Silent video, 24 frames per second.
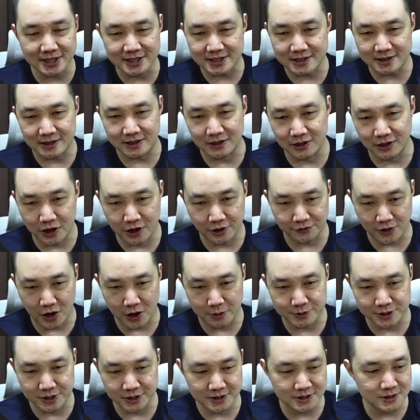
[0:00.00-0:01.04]
a lot of
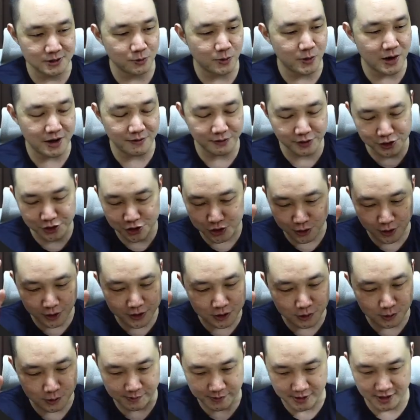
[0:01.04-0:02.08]
options, whatever choice
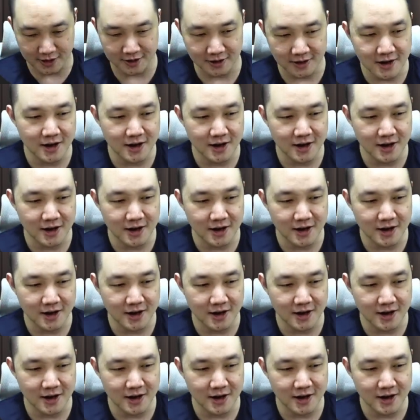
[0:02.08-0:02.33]
you pick,